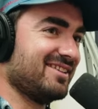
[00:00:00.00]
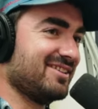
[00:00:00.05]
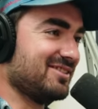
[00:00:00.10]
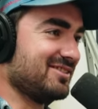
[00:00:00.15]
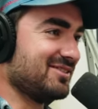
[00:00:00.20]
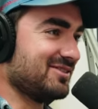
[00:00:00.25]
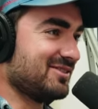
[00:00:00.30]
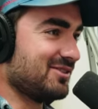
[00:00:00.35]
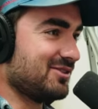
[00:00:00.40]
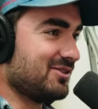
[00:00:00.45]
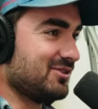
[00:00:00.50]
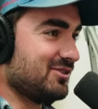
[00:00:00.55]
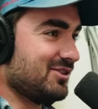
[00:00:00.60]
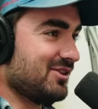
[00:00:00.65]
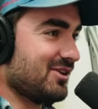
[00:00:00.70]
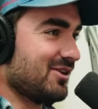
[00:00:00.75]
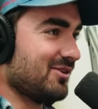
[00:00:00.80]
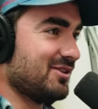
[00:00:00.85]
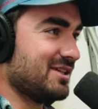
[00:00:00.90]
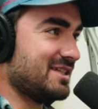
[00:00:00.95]
And the
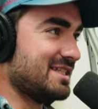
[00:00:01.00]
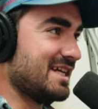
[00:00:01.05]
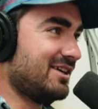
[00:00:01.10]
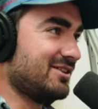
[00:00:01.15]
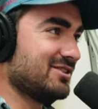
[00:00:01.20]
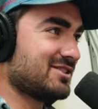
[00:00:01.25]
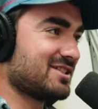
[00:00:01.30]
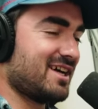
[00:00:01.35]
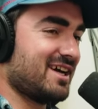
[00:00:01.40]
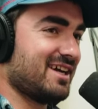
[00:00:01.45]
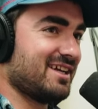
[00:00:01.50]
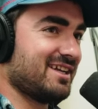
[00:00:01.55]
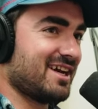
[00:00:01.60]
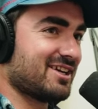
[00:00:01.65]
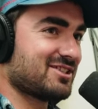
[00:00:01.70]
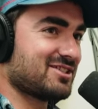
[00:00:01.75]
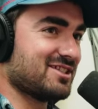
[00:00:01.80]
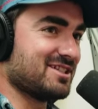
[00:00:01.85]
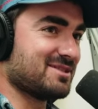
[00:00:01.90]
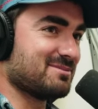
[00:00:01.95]
you know the Dell sign
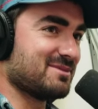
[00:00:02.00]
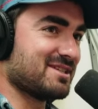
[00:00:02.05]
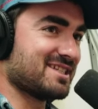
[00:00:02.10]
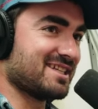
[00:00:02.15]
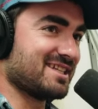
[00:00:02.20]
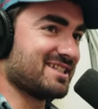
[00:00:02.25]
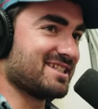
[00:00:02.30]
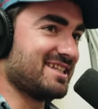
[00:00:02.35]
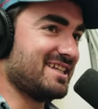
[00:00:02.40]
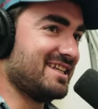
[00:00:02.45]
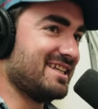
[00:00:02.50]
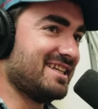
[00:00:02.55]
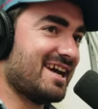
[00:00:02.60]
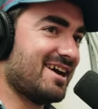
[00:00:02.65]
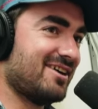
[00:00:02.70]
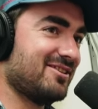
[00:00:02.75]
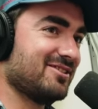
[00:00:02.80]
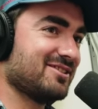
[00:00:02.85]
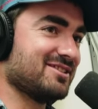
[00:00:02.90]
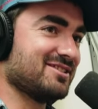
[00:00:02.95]
actually is missing its e
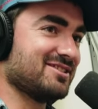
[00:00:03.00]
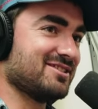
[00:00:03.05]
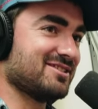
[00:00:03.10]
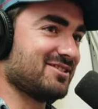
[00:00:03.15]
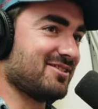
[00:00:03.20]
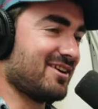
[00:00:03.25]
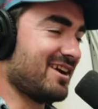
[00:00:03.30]
now because